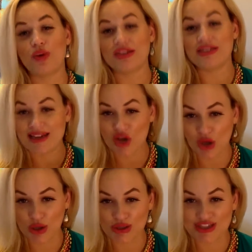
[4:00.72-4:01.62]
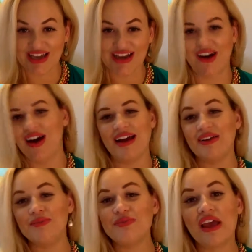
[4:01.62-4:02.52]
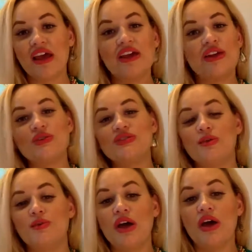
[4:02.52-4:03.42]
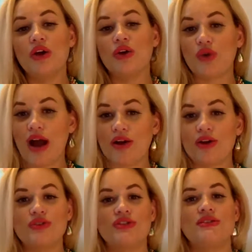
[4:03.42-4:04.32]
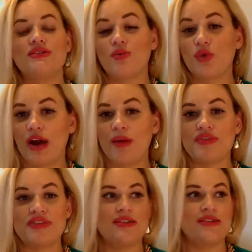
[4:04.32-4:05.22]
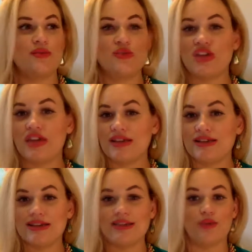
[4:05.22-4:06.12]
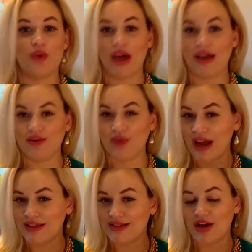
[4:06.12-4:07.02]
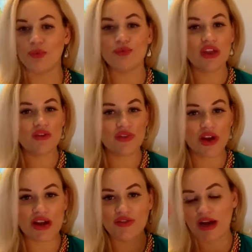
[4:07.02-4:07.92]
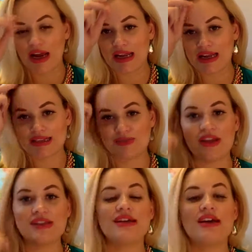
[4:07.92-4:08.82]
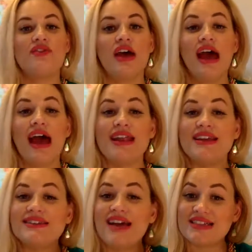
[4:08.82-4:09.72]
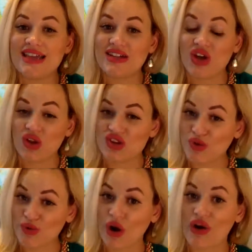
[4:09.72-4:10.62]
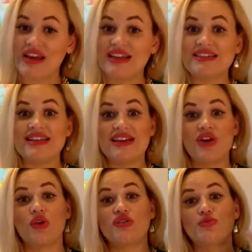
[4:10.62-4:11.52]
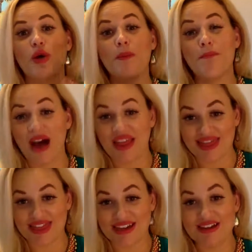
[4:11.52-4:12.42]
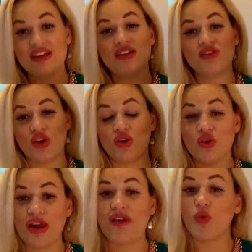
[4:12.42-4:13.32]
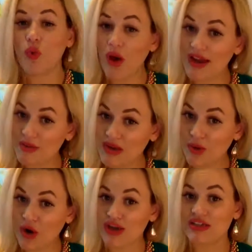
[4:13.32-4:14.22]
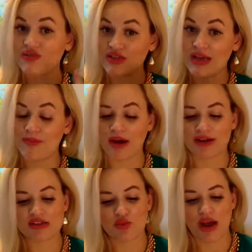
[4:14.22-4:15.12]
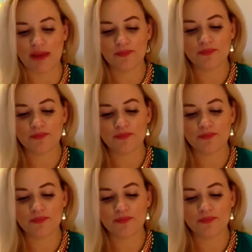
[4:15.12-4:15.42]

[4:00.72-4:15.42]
than $10 on, some crackers and some grapes and some cheese and some wine, right? So very, very inexpensive. And it's not $10 per party. It's $10 per month. So you can have quite a bit of parties for $10, right?